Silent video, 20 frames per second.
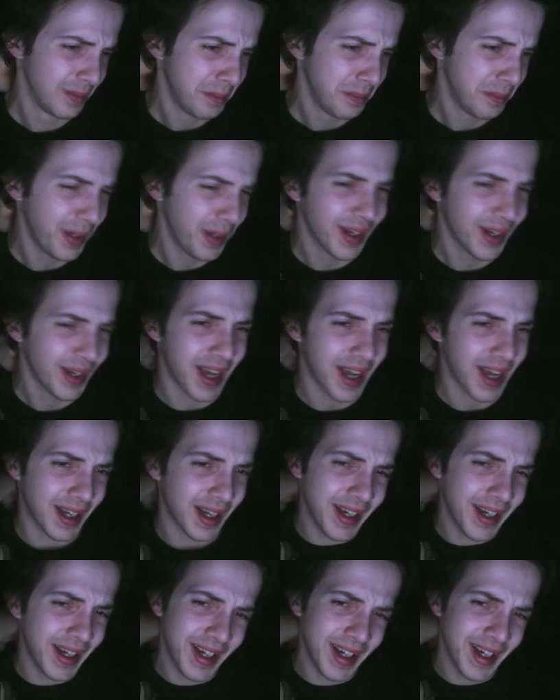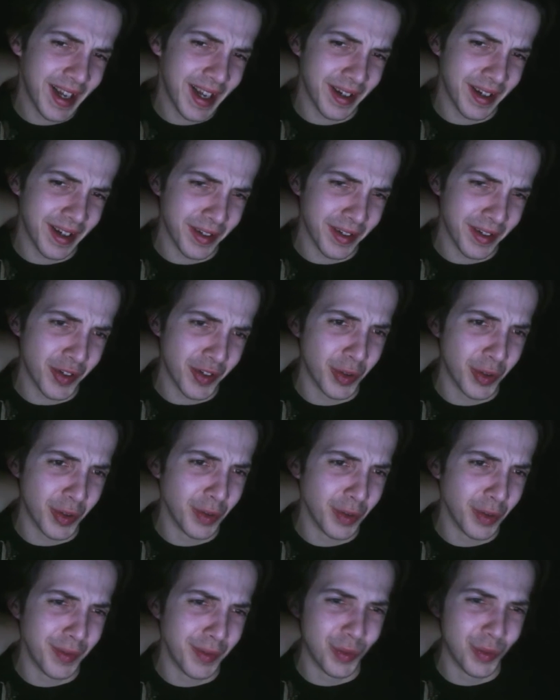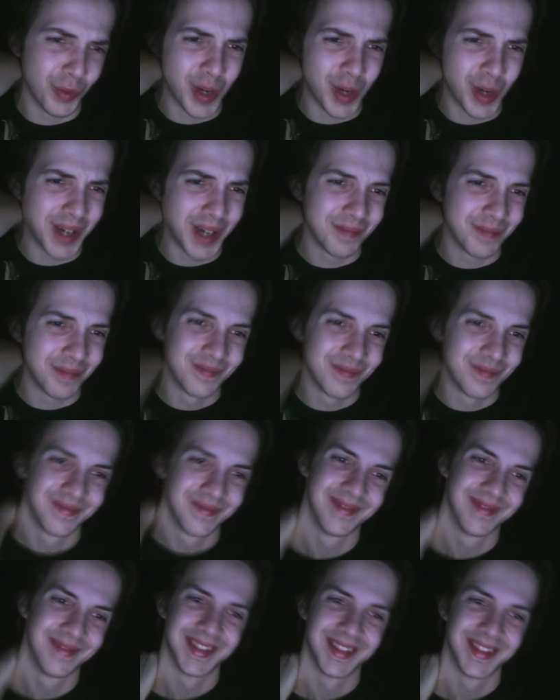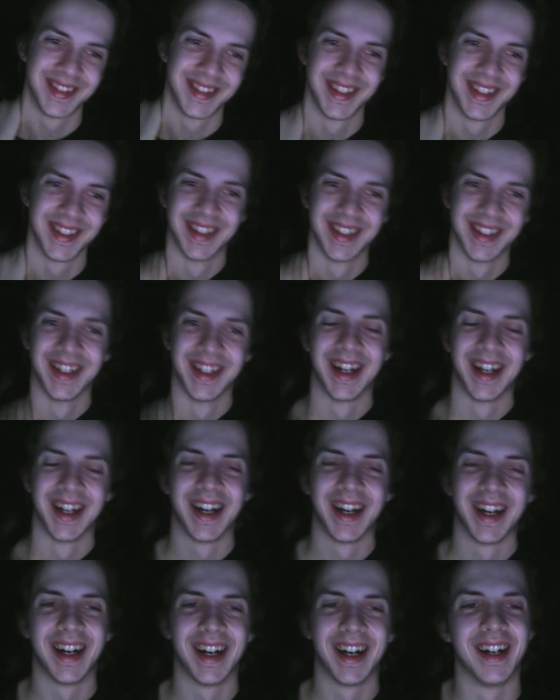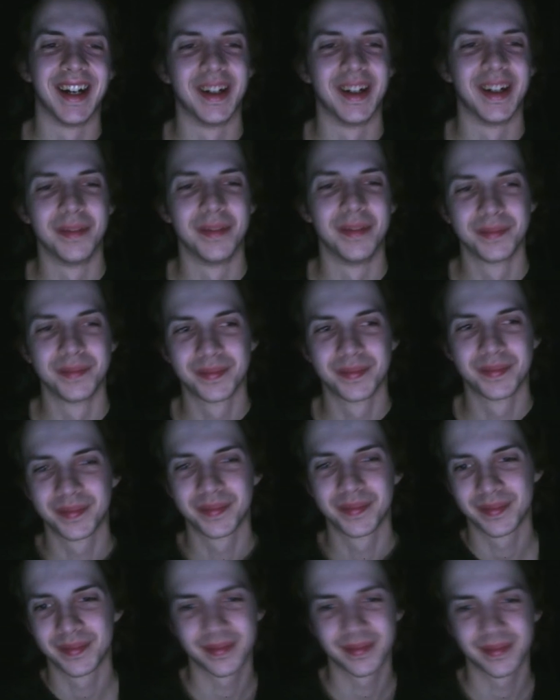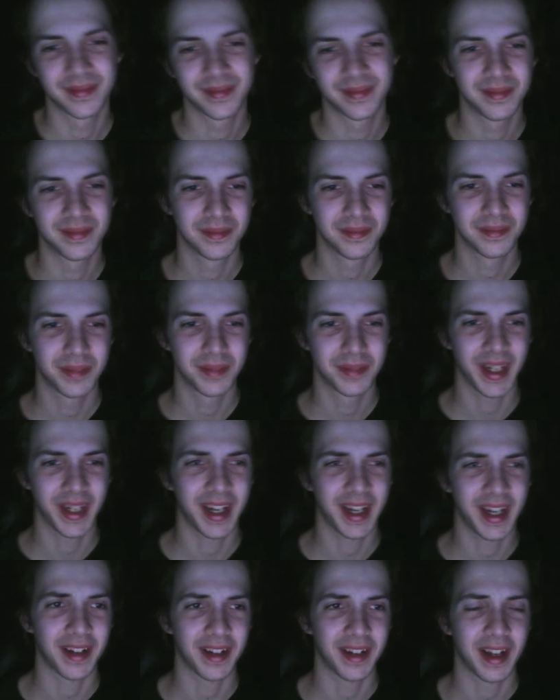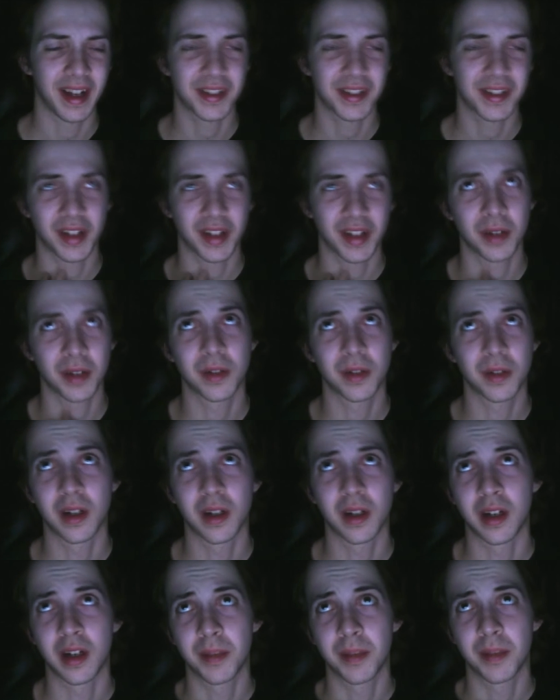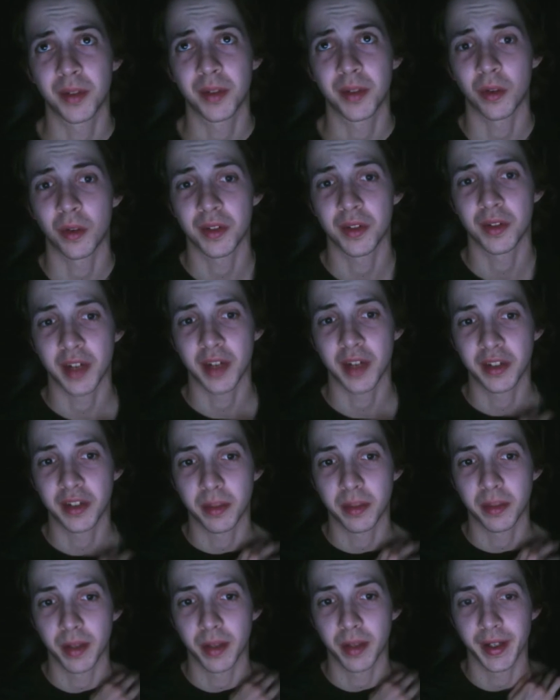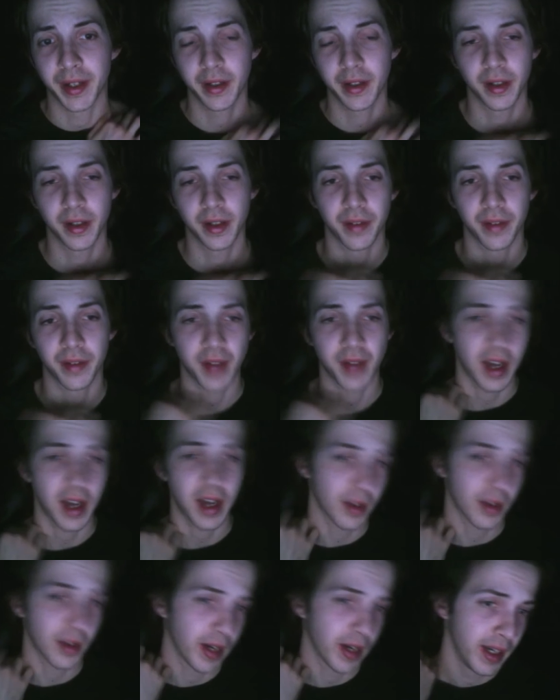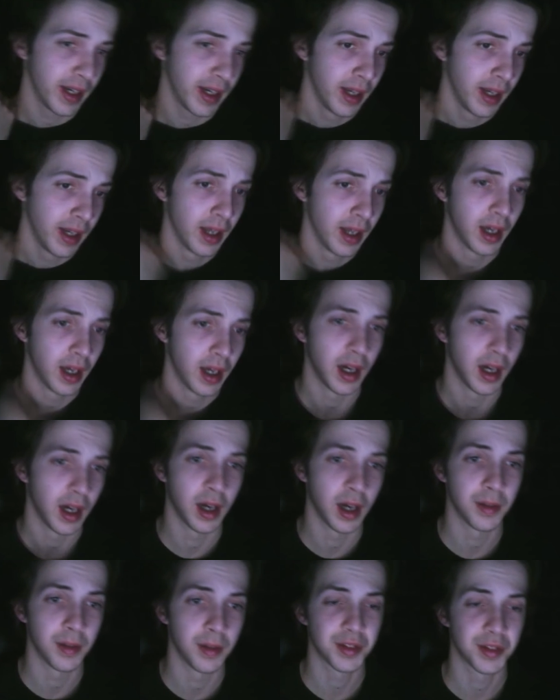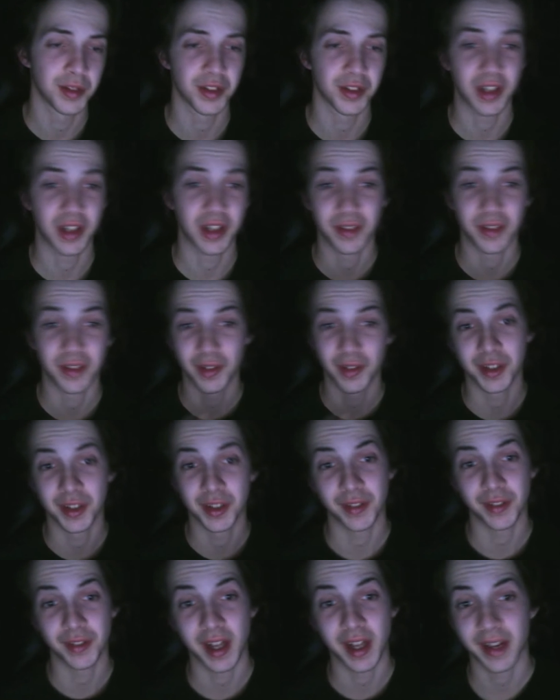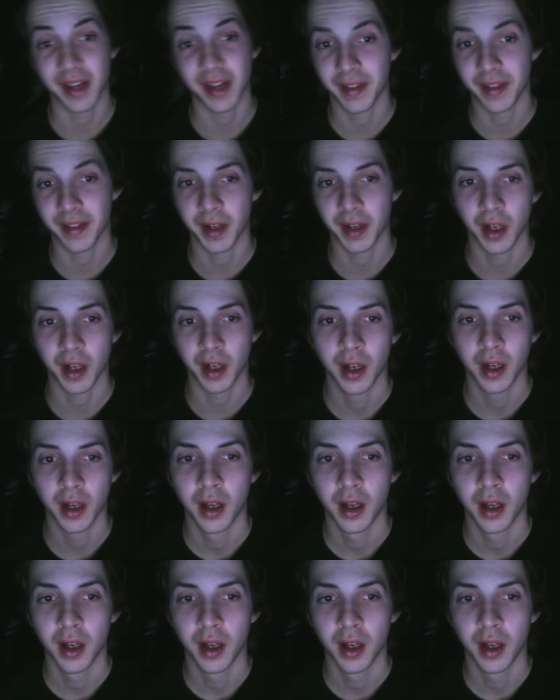you can add it too if you want. I just thought episode 1 was actually pretty good, if not great. It's just on the verge of that, I think.